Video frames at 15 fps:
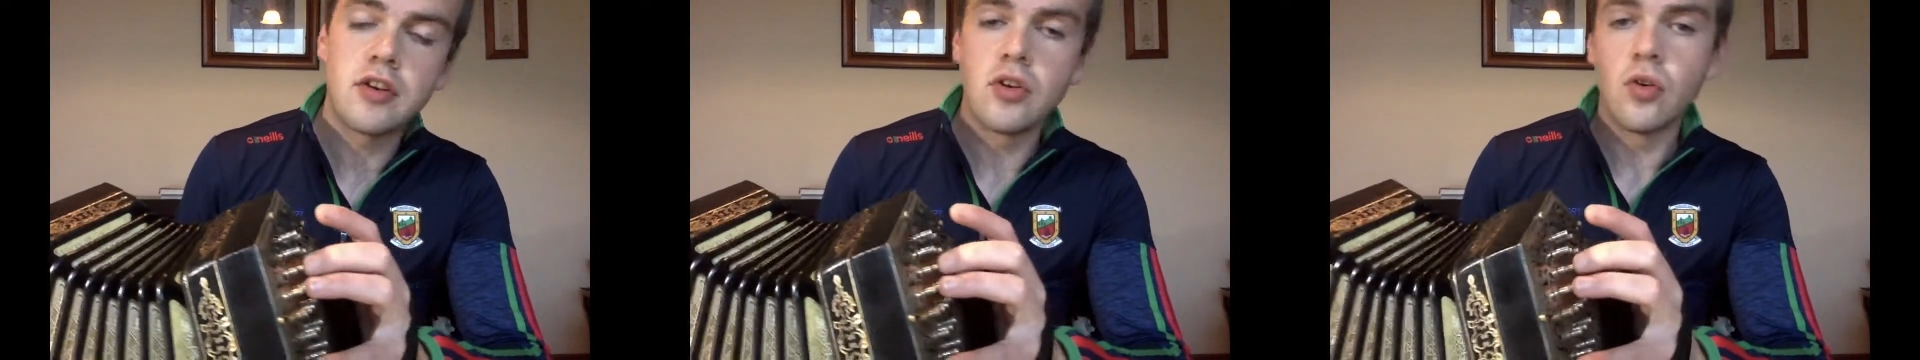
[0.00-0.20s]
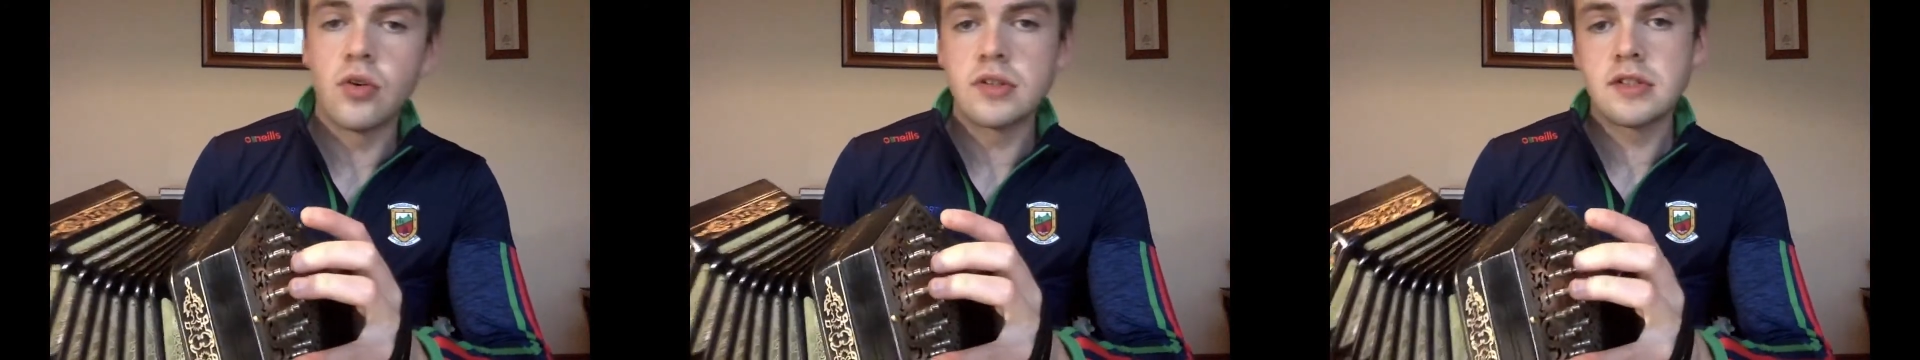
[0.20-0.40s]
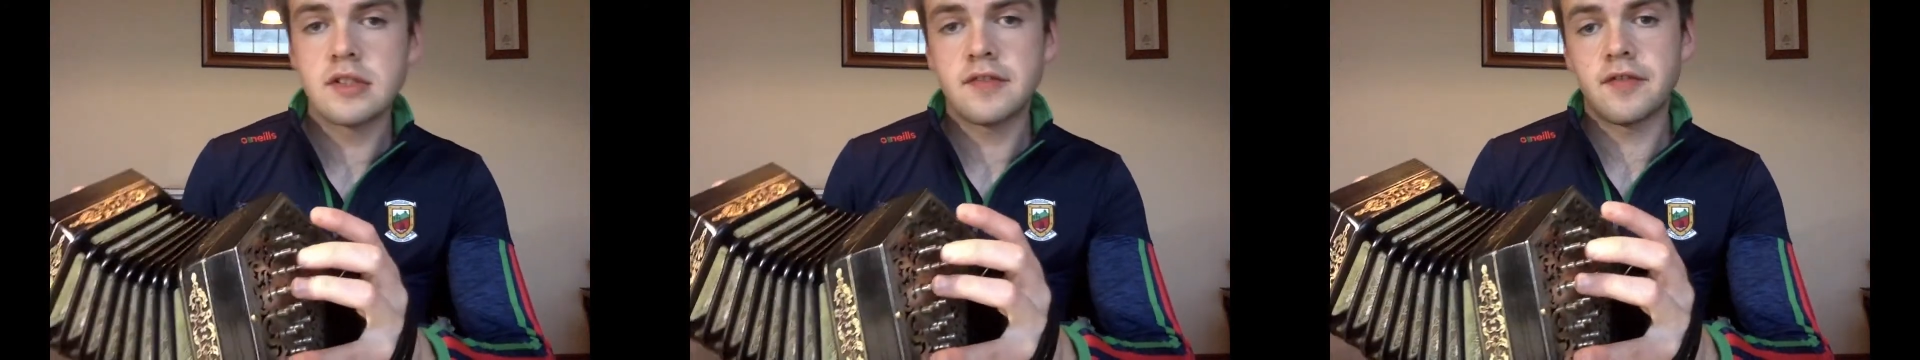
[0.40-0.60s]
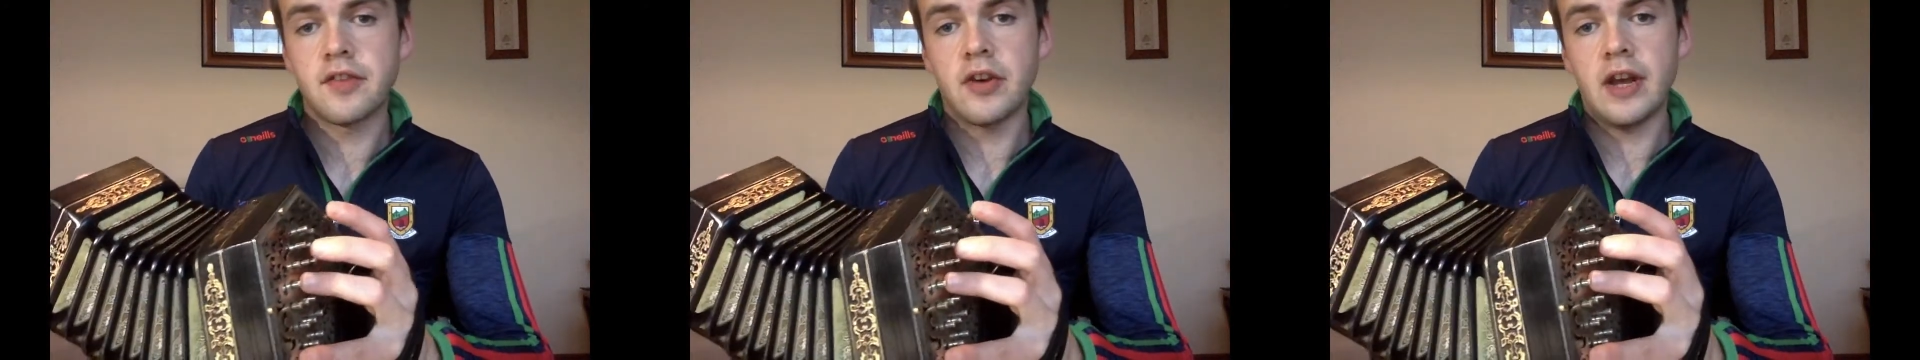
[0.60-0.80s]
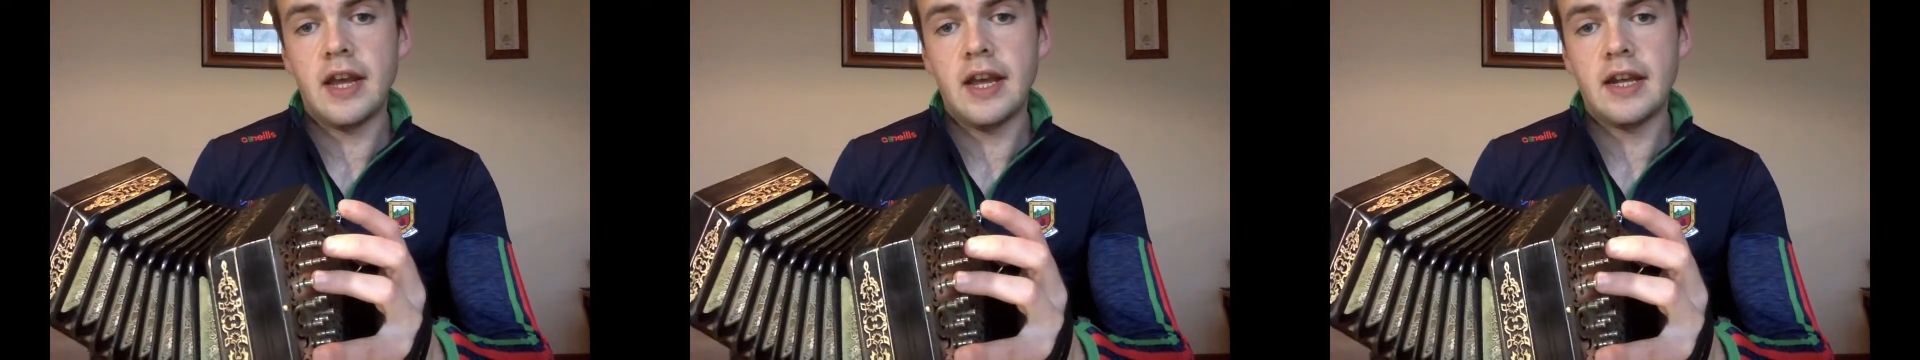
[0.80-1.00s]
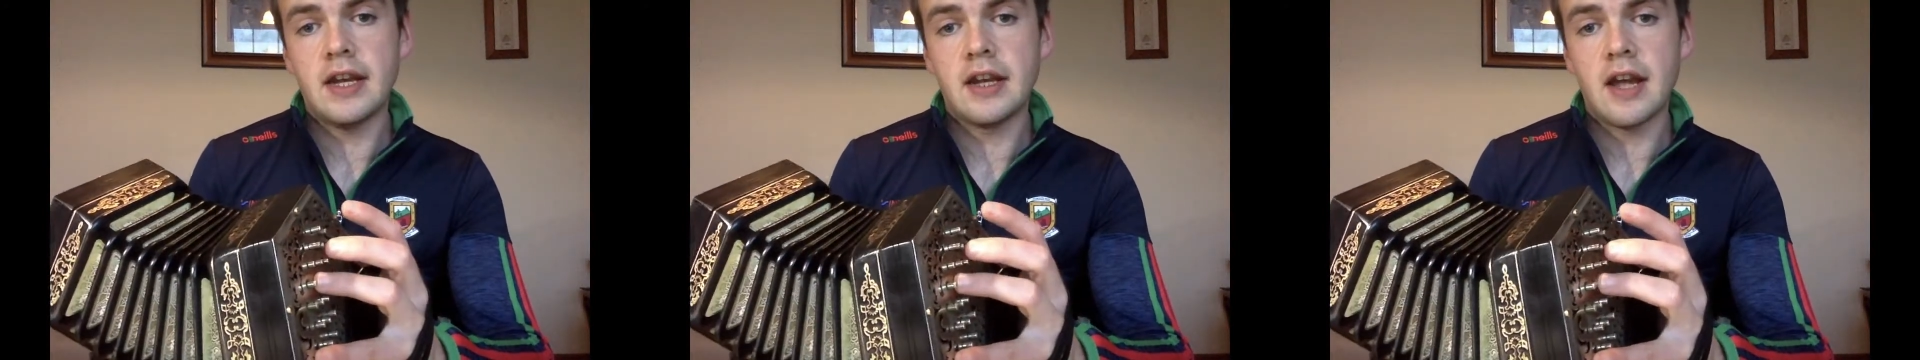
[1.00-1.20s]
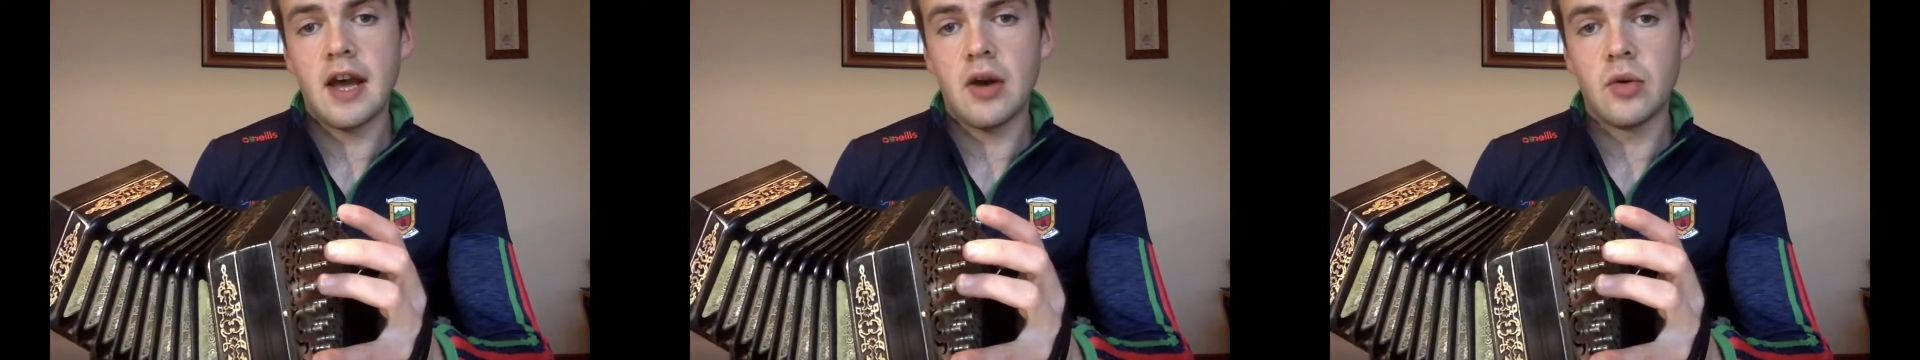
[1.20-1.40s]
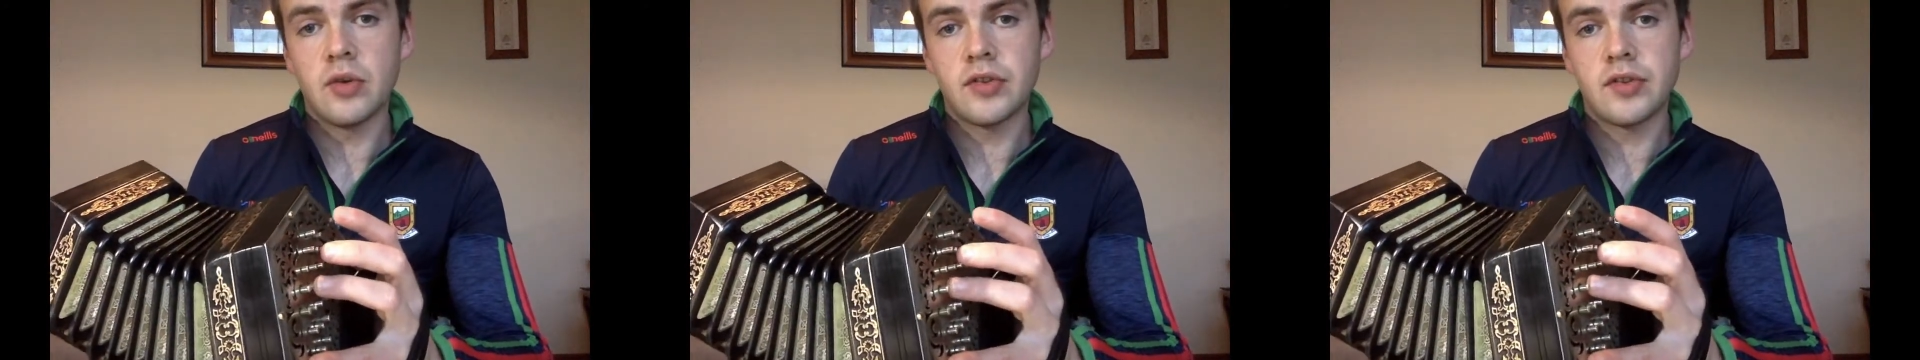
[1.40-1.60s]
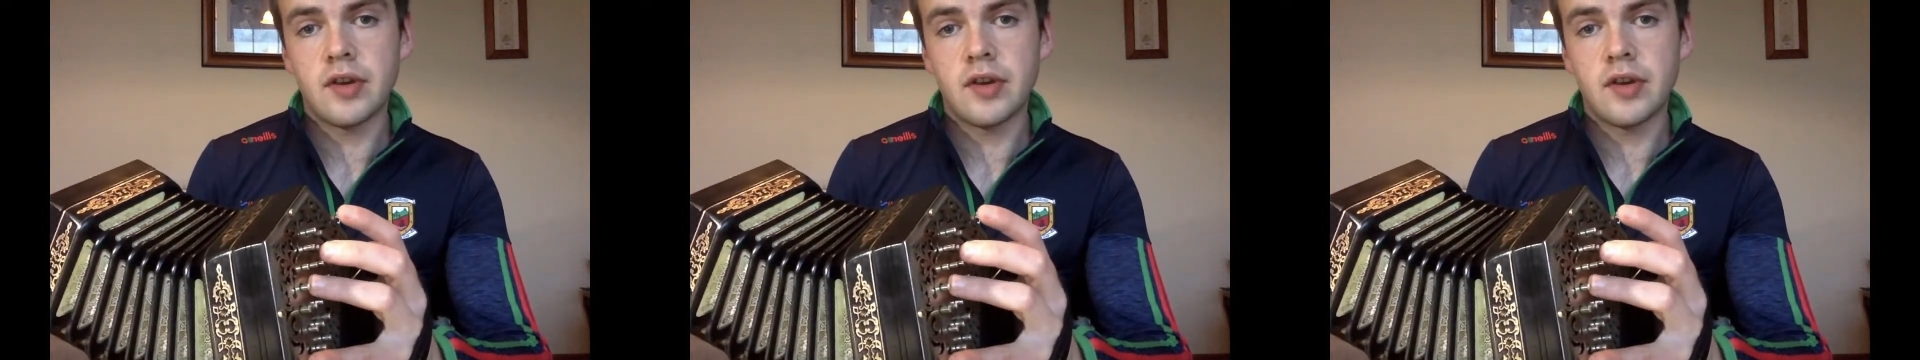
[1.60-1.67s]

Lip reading: notes for in and out